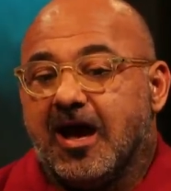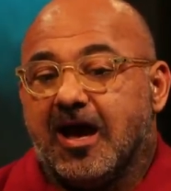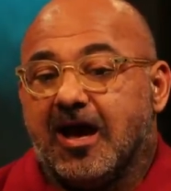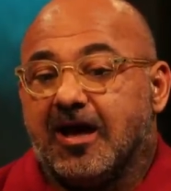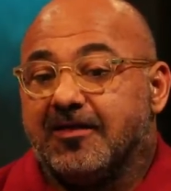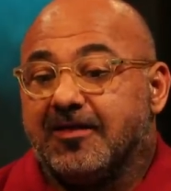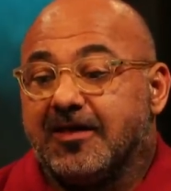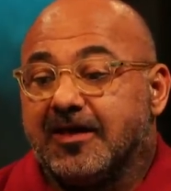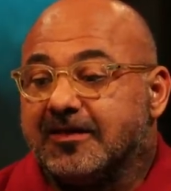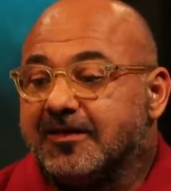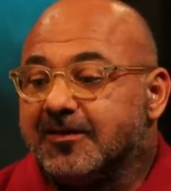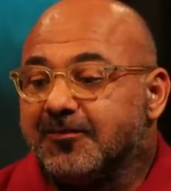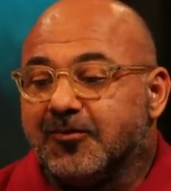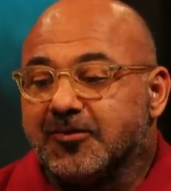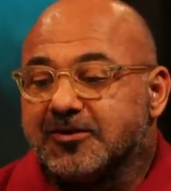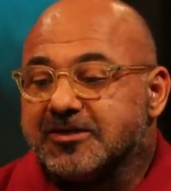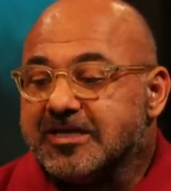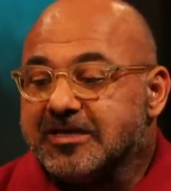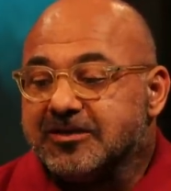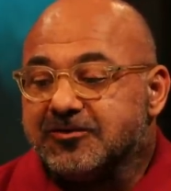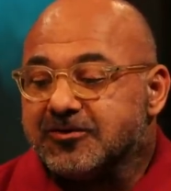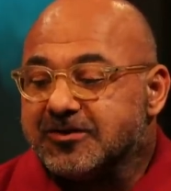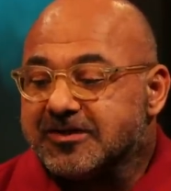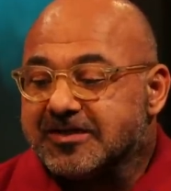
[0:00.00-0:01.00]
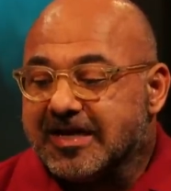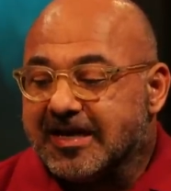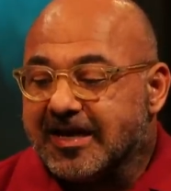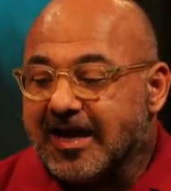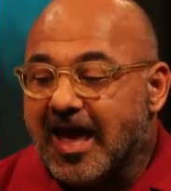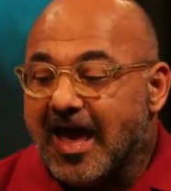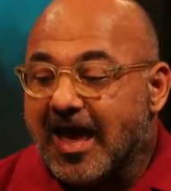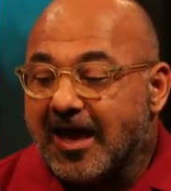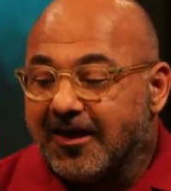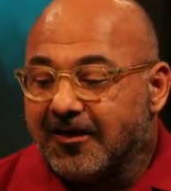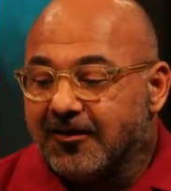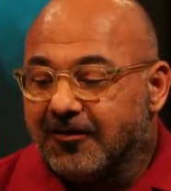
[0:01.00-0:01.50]
I think the most interesting
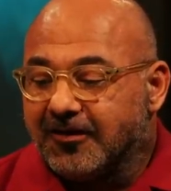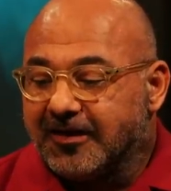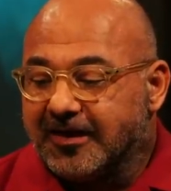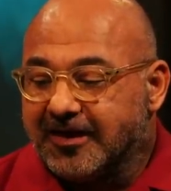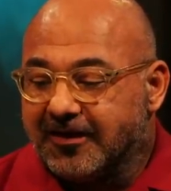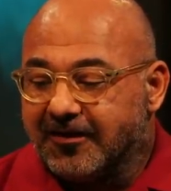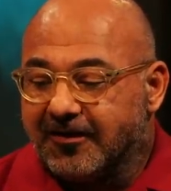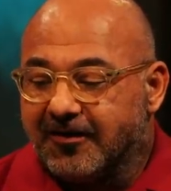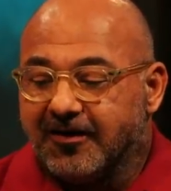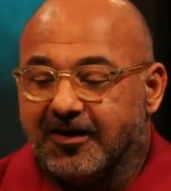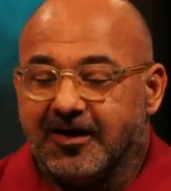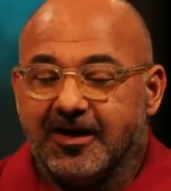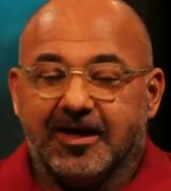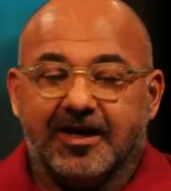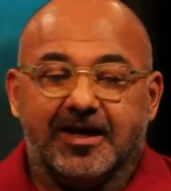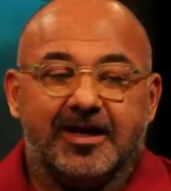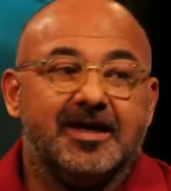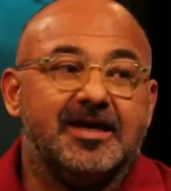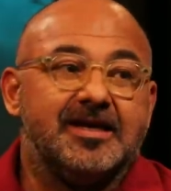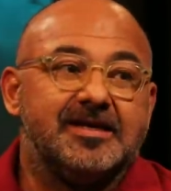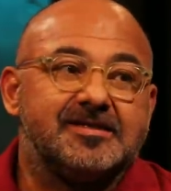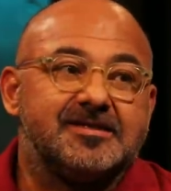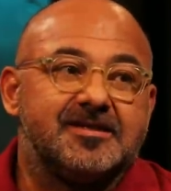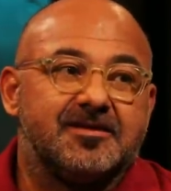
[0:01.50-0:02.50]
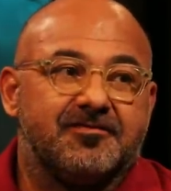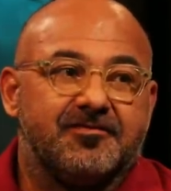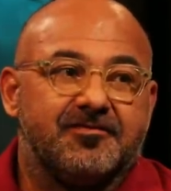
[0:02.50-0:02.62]
angle here is the